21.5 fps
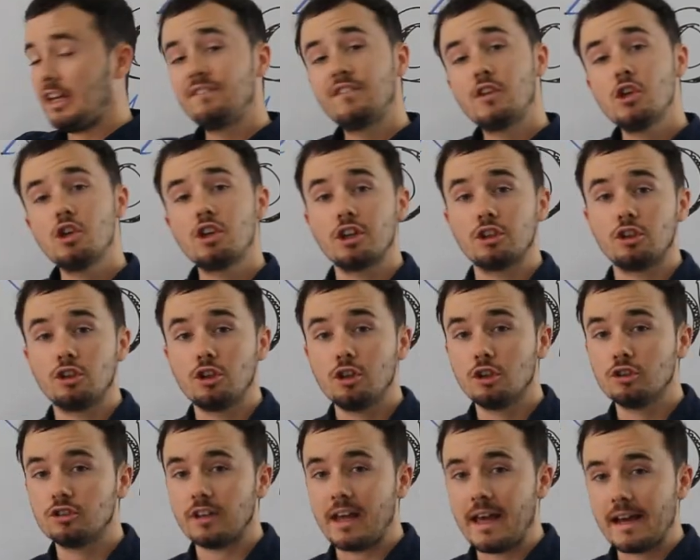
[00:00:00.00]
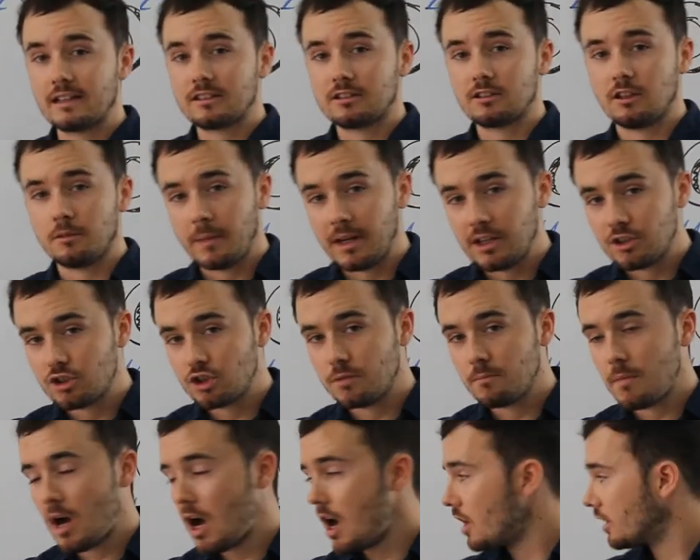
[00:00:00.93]
If you can use
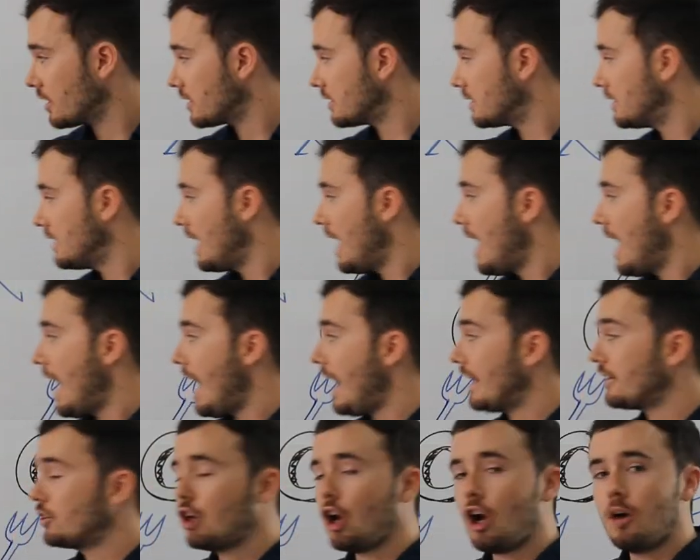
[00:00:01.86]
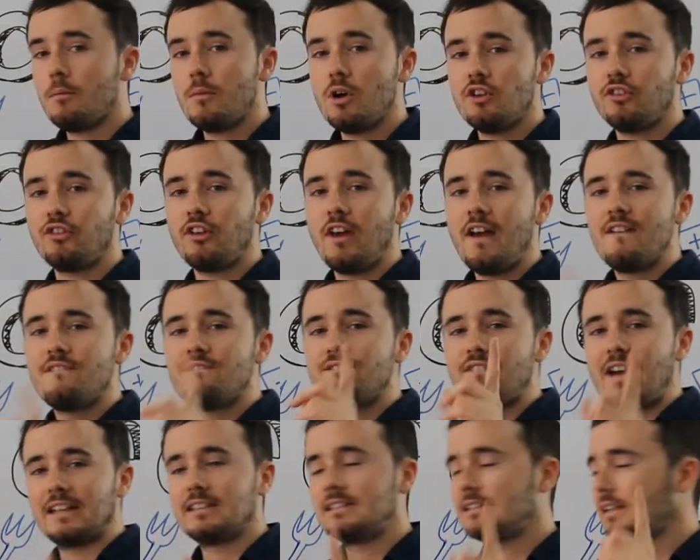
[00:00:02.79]
exclamation marks and commas,
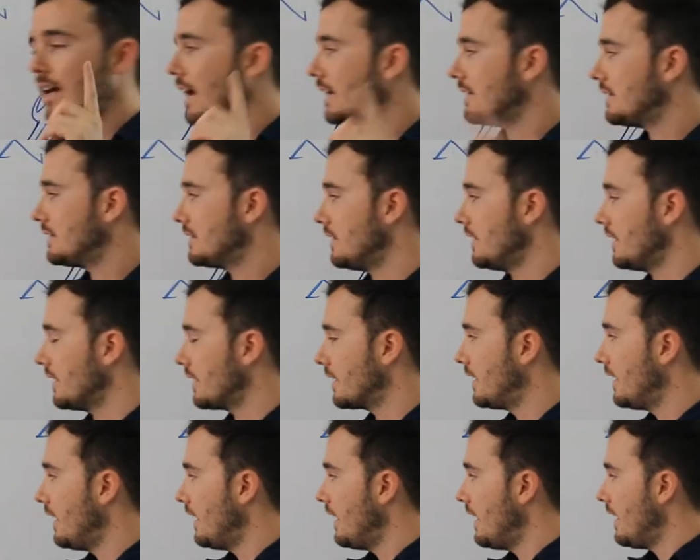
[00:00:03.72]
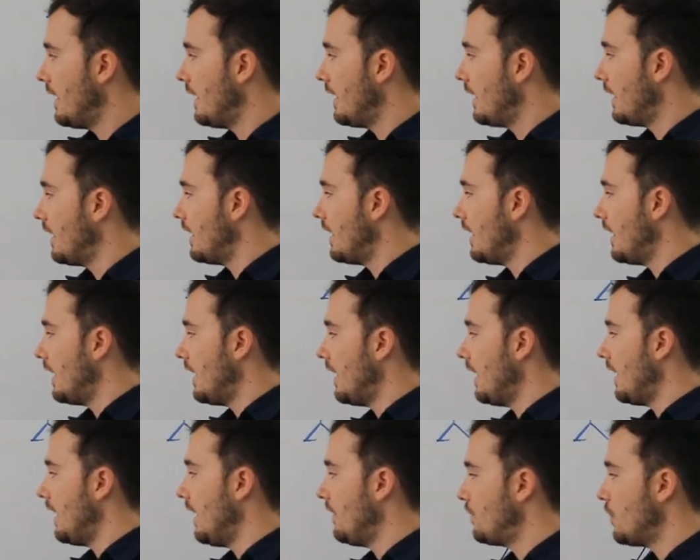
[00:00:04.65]
fantastic.
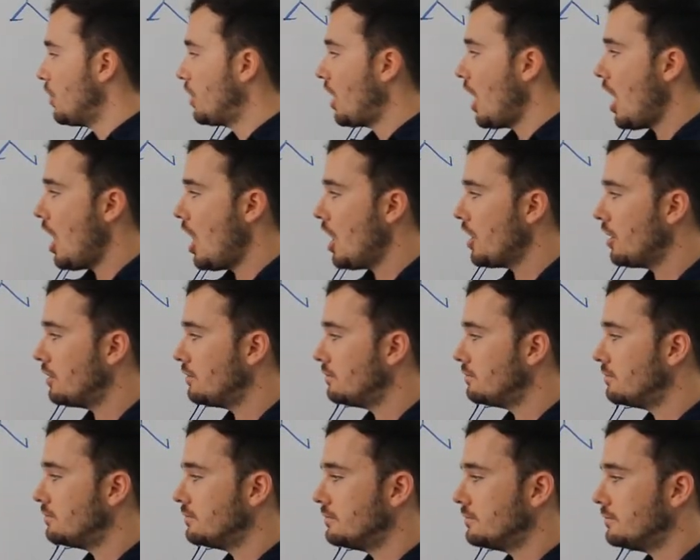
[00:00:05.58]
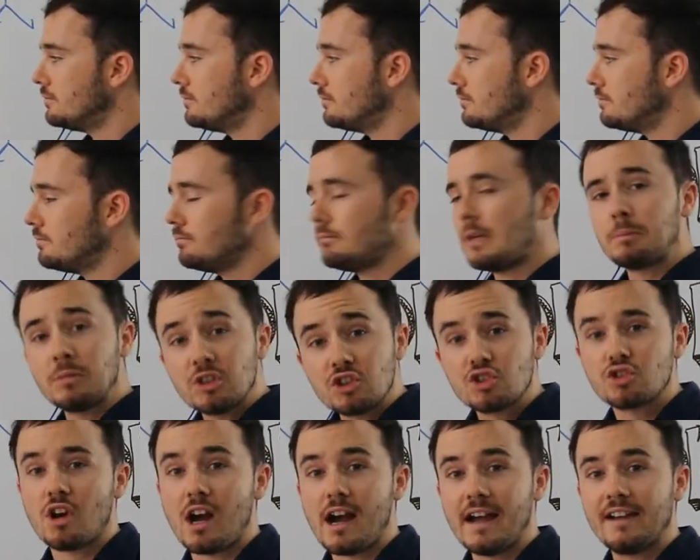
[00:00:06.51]
If you can't, maybe
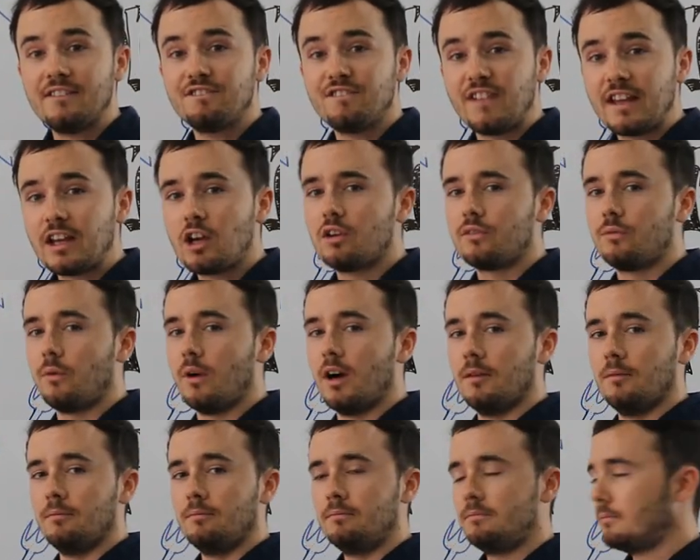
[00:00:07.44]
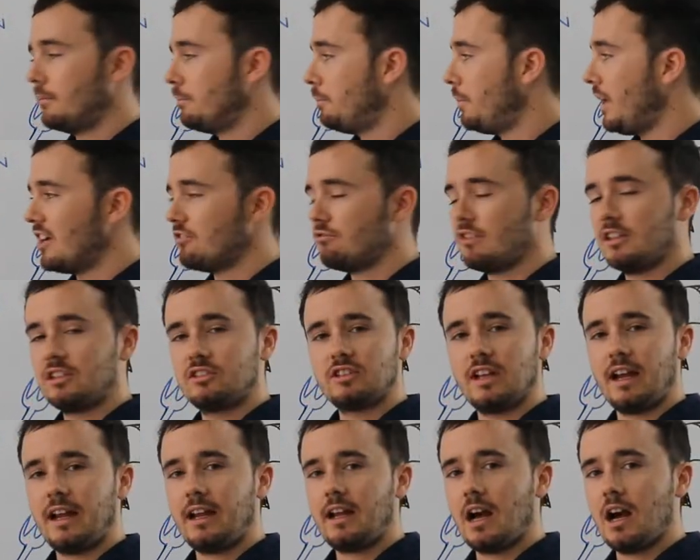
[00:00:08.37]
try and think of one. Be a risk
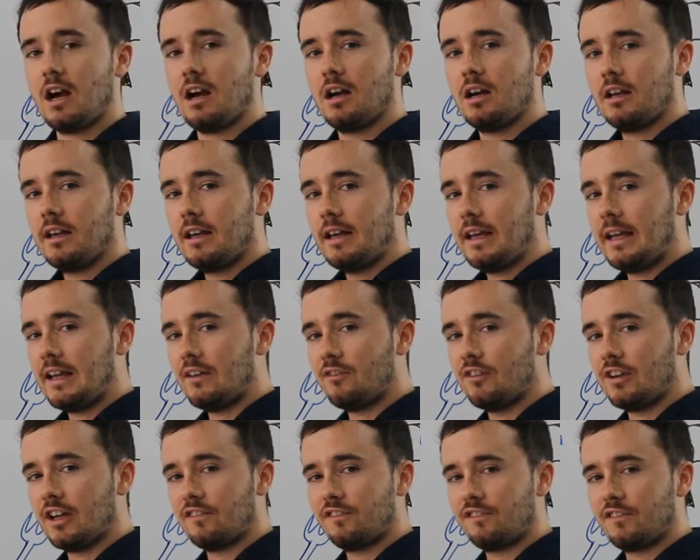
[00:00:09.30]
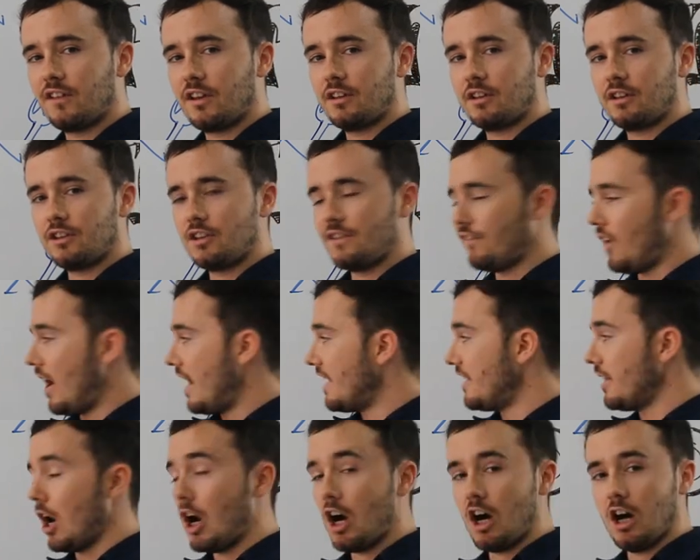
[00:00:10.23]
taker, even if you
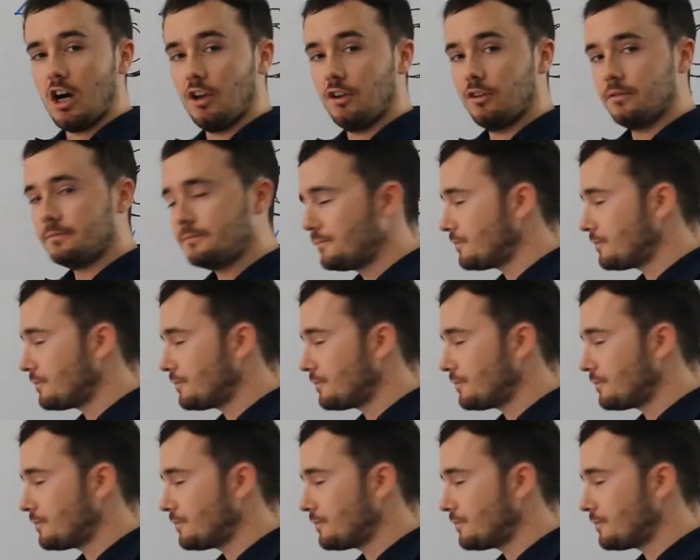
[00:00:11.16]
find it hard.